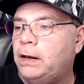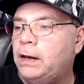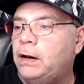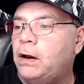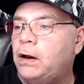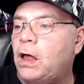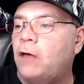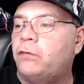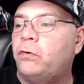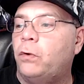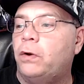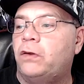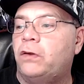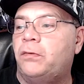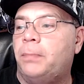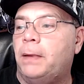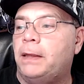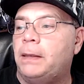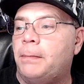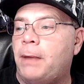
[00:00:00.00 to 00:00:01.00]
And it also
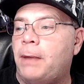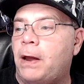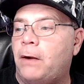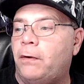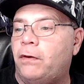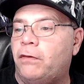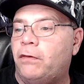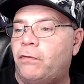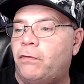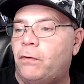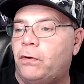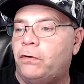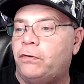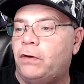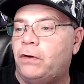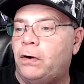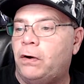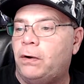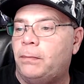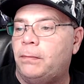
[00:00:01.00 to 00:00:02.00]
explained the power in the Force
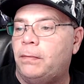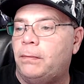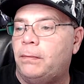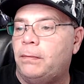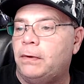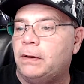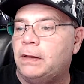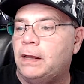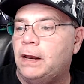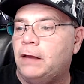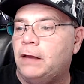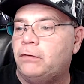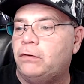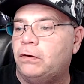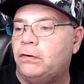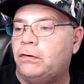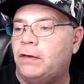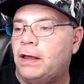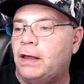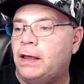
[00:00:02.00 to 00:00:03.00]
and her
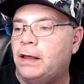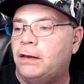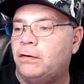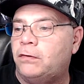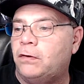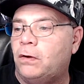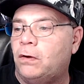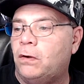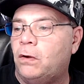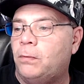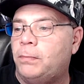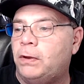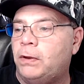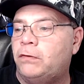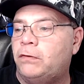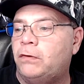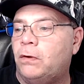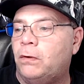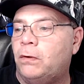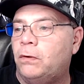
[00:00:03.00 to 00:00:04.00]
connections to Han Solo, Ben
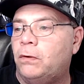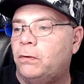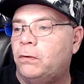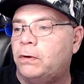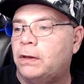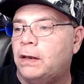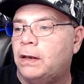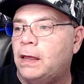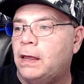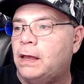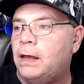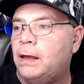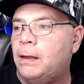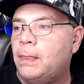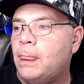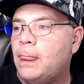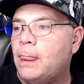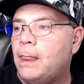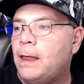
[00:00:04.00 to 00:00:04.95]
Solo, Luke, and Leia.